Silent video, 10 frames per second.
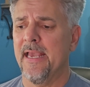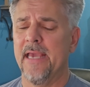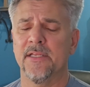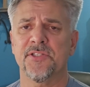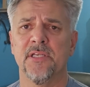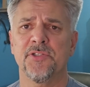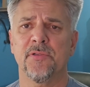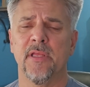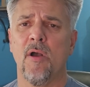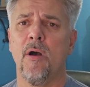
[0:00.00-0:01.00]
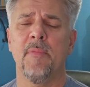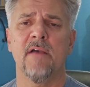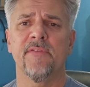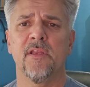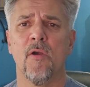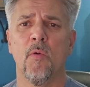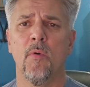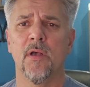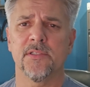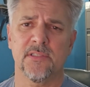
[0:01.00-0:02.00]
And essentially all my video
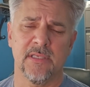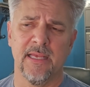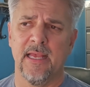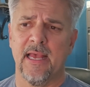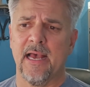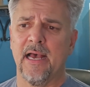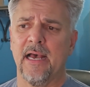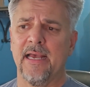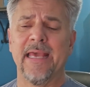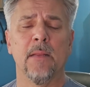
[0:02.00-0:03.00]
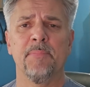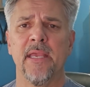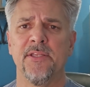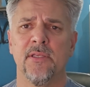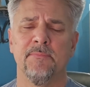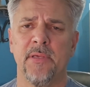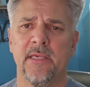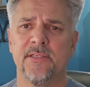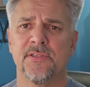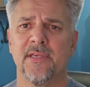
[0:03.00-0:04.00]
was an opinion
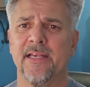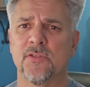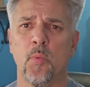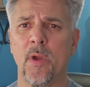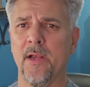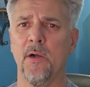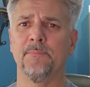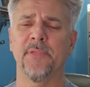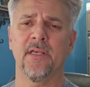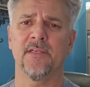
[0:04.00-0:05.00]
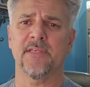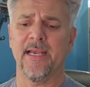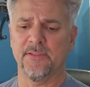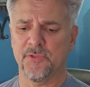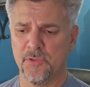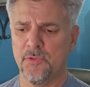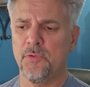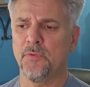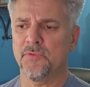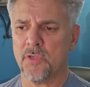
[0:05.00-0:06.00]
piece as well, because I
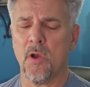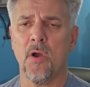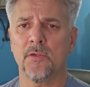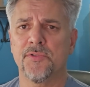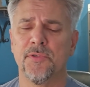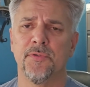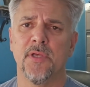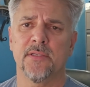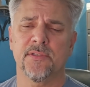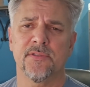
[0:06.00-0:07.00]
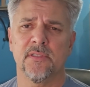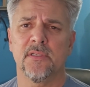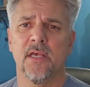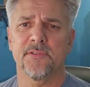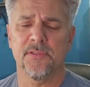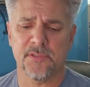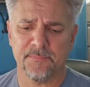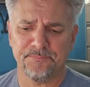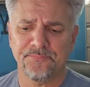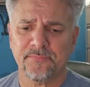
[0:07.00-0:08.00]
do talk to dozens and
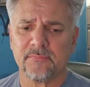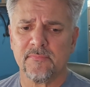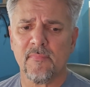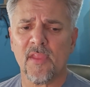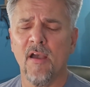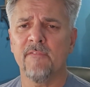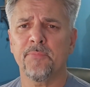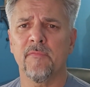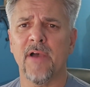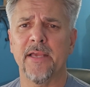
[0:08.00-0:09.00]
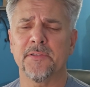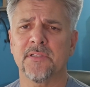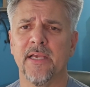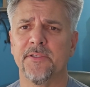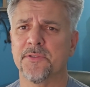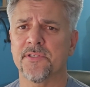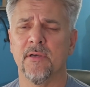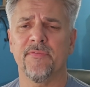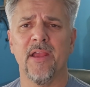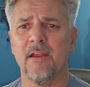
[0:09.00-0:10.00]
dozens of providers like
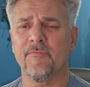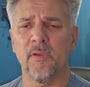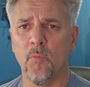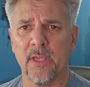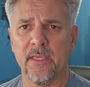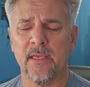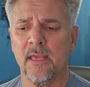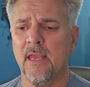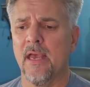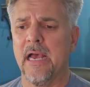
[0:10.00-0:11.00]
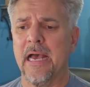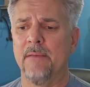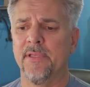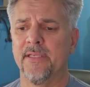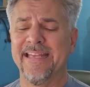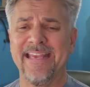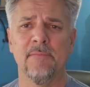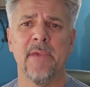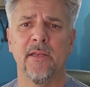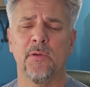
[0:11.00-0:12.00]
yourself every week. I've been
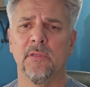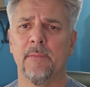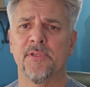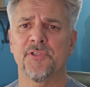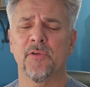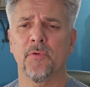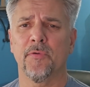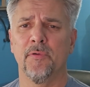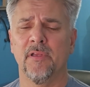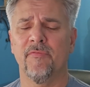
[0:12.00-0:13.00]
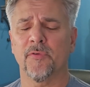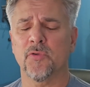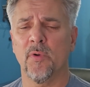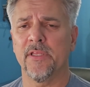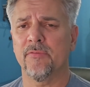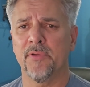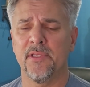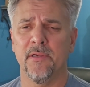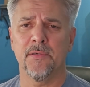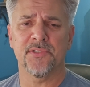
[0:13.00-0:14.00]
in medical imaging recruiting for 23
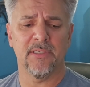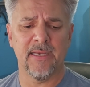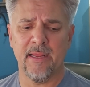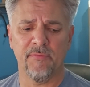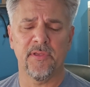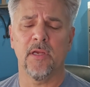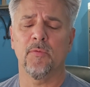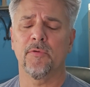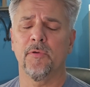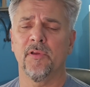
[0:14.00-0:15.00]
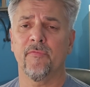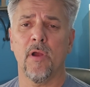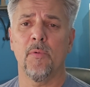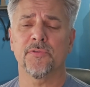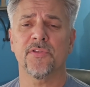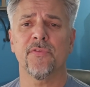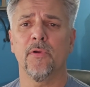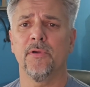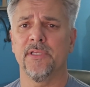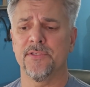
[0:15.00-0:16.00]
years and in healthcare recruiting for almost
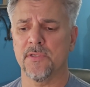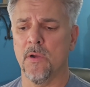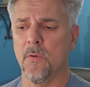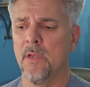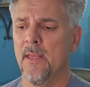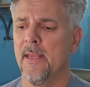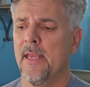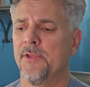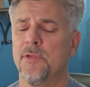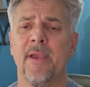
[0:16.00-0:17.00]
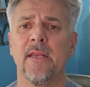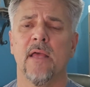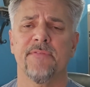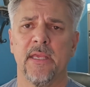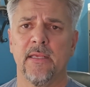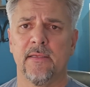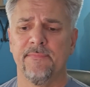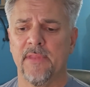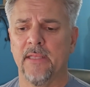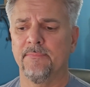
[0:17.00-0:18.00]
30. So you may not think
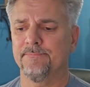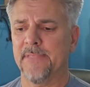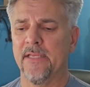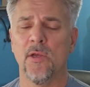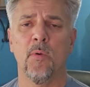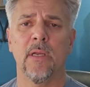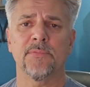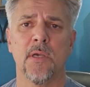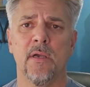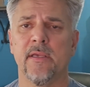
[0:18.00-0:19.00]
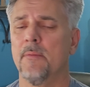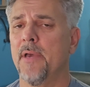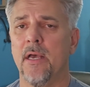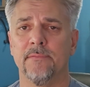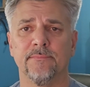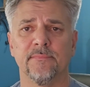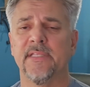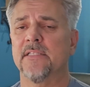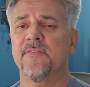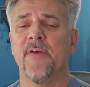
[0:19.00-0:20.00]
that I know what I'm talking about.
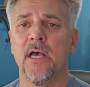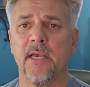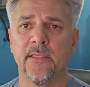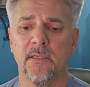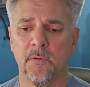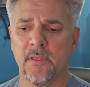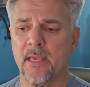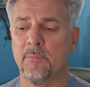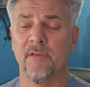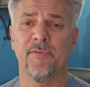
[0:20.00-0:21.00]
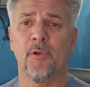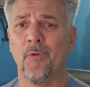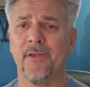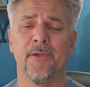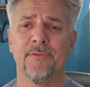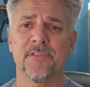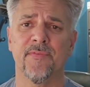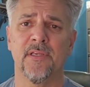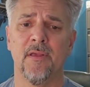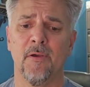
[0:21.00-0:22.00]
That's fine. Okay. But if you don't want to hear this
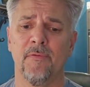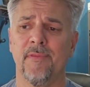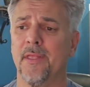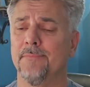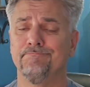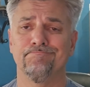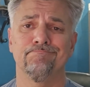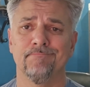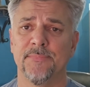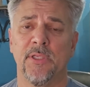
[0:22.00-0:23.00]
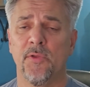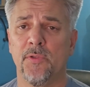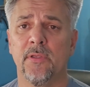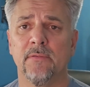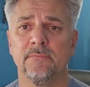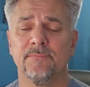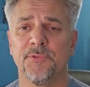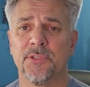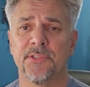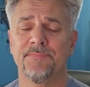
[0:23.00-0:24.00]
video, then you can
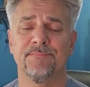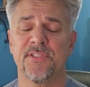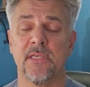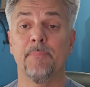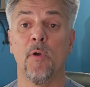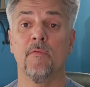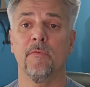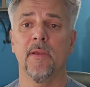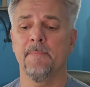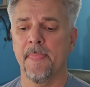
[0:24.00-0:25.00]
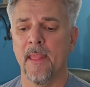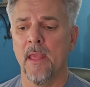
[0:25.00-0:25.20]
just skip over it.